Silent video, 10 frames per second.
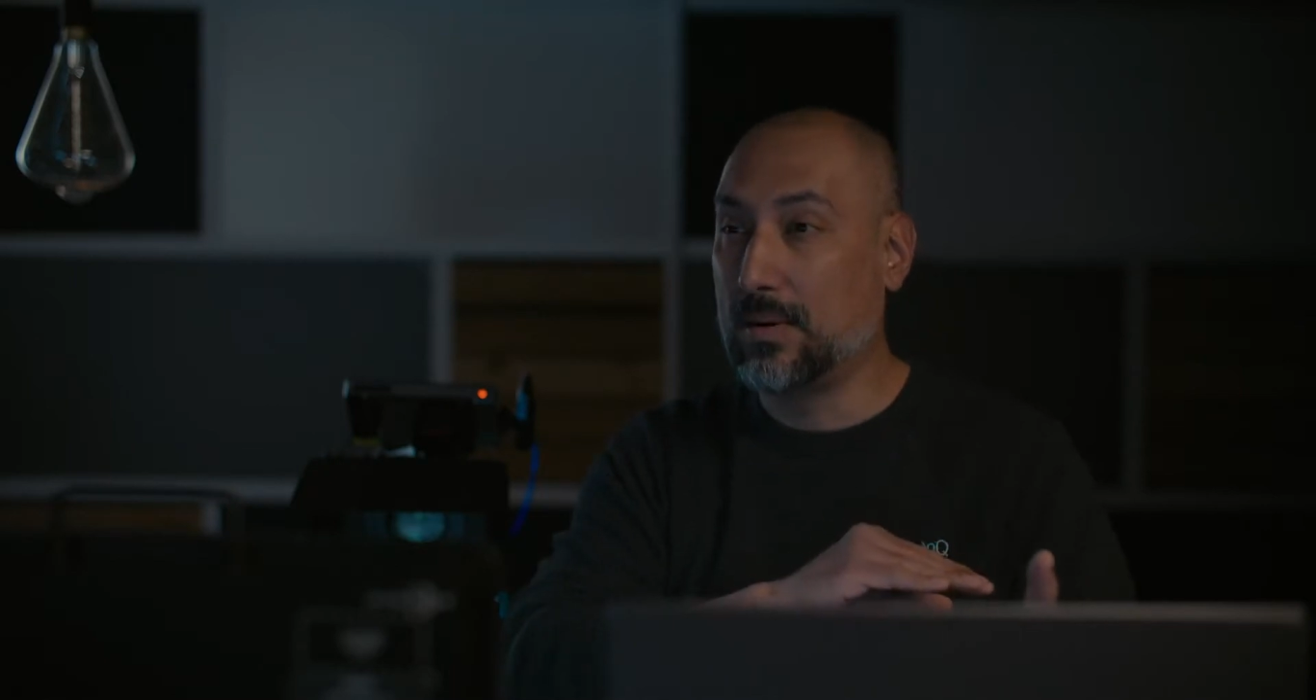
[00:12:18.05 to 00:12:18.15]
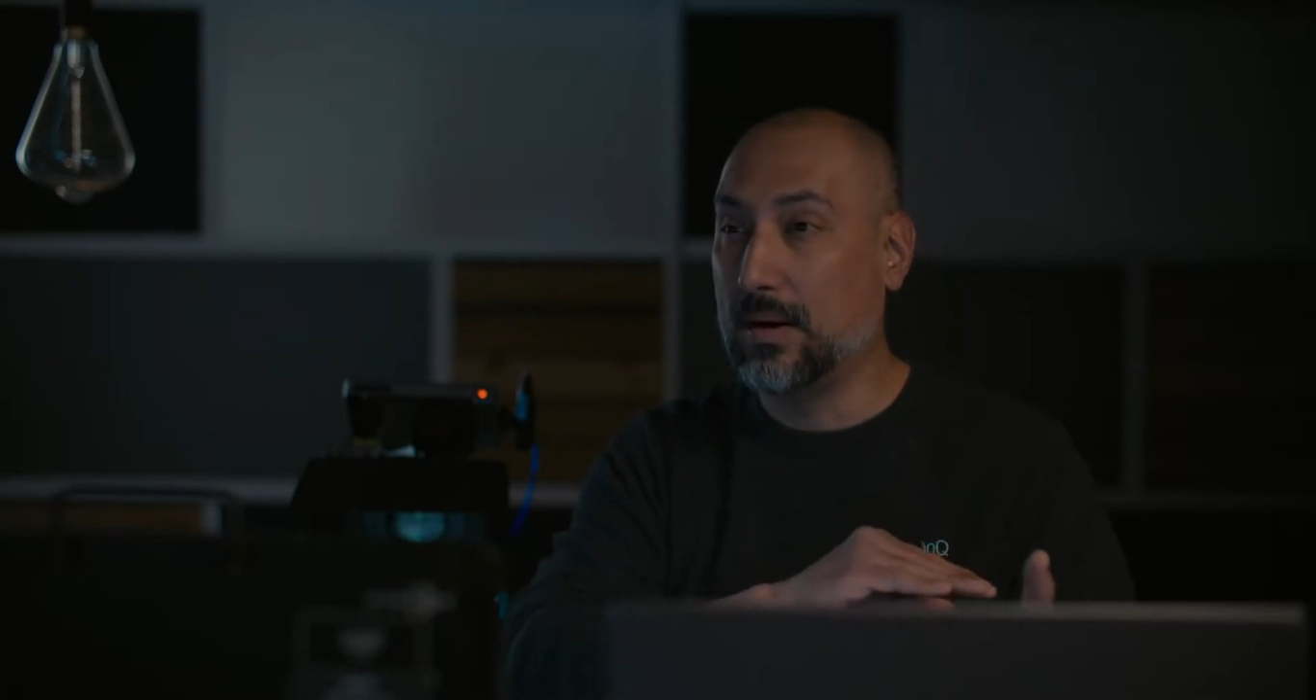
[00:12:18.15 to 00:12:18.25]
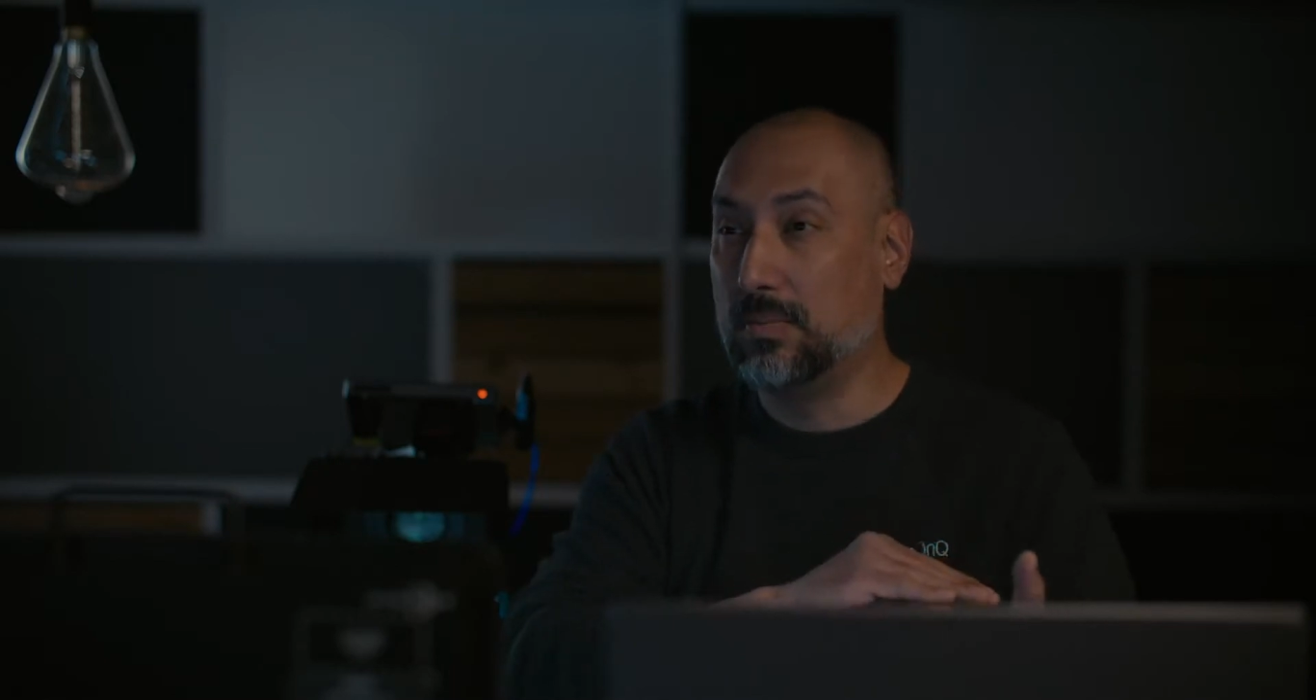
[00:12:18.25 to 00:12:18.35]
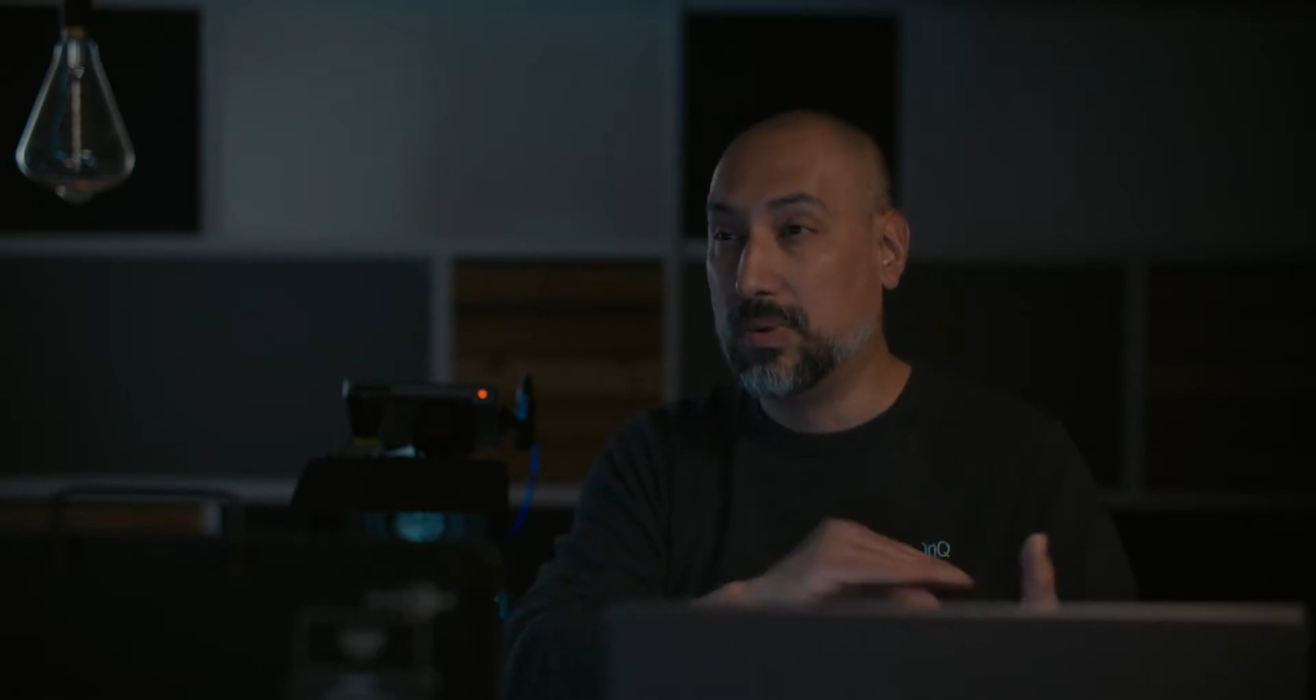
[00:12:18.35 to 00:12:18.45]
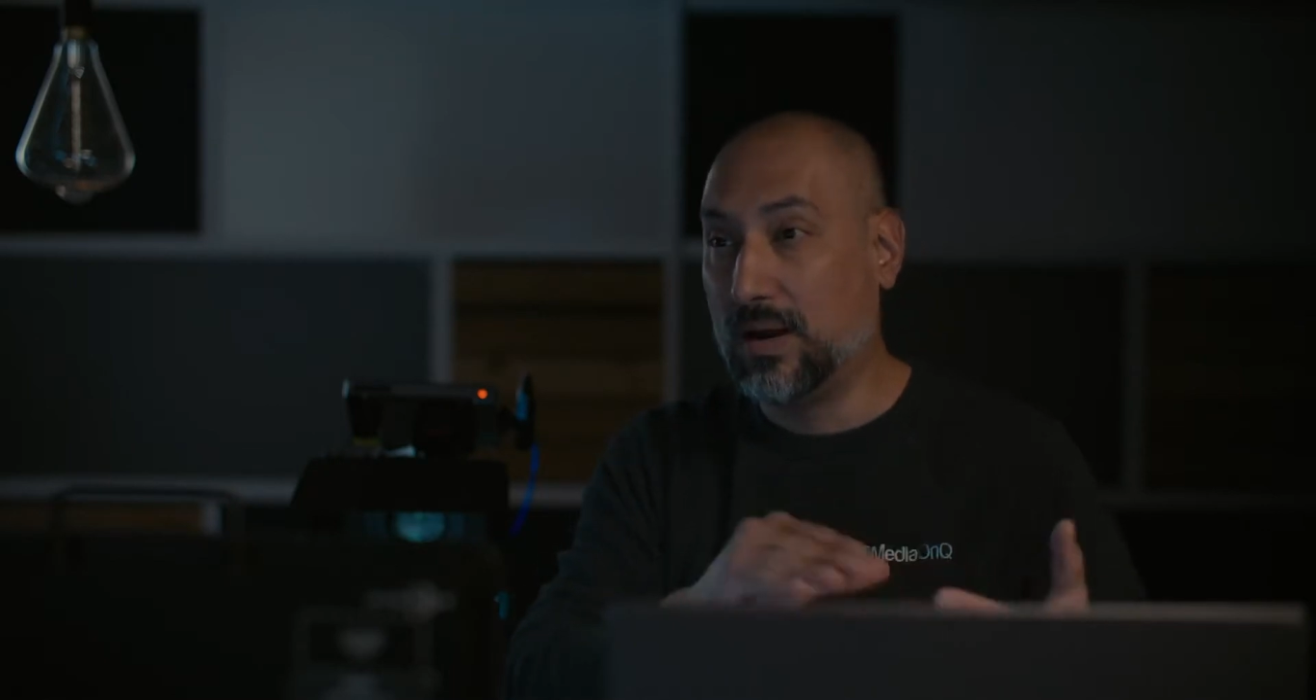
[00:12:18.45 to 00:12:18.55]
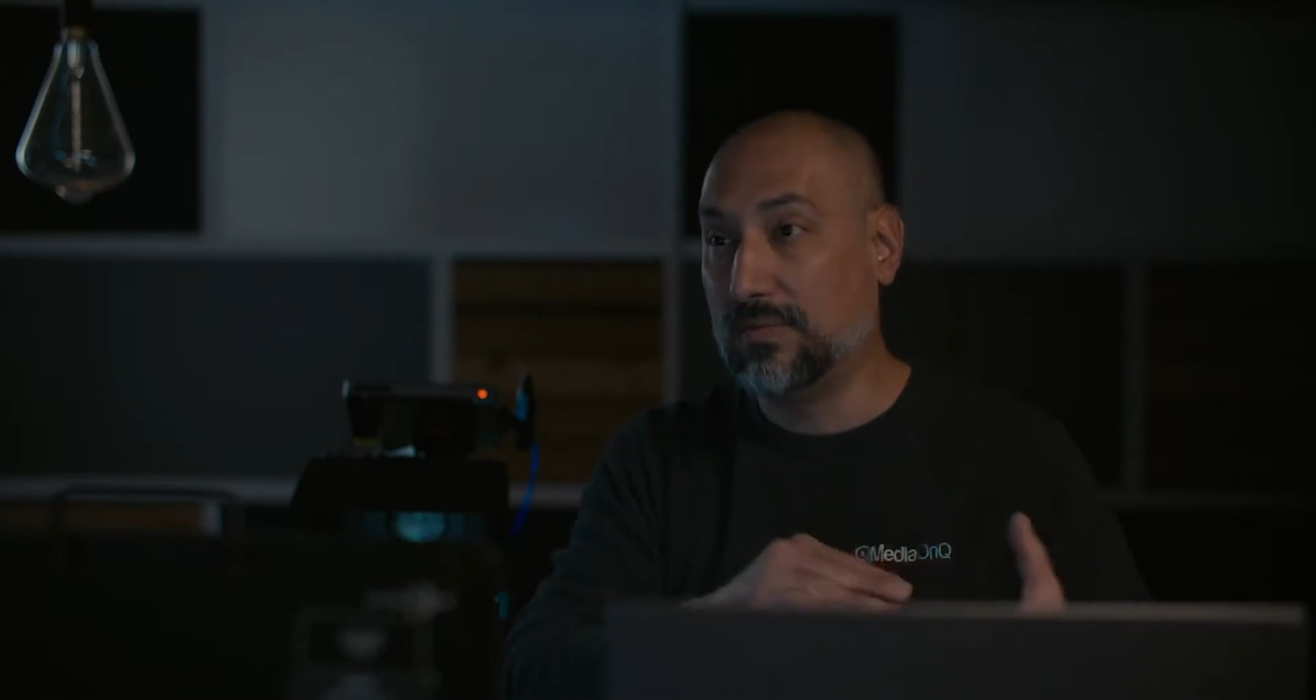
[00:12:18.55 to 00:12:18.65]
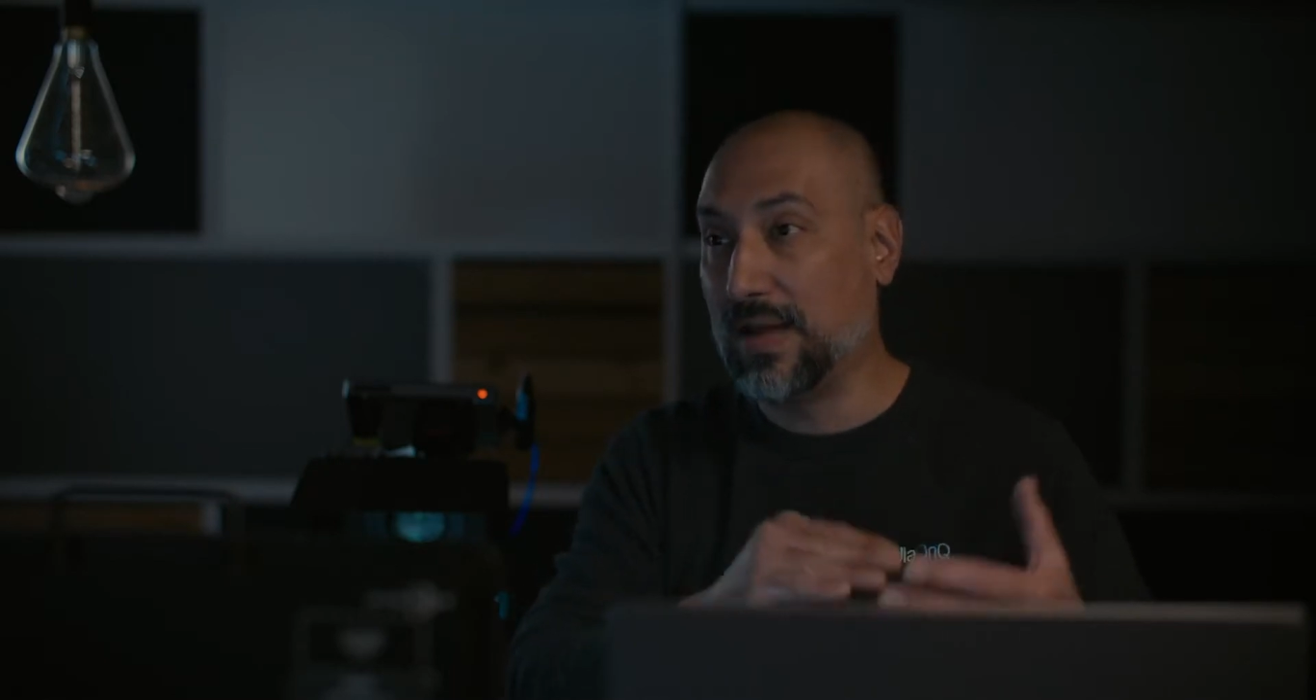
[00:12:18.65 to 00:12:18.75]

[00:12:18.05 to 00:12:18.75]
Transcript: above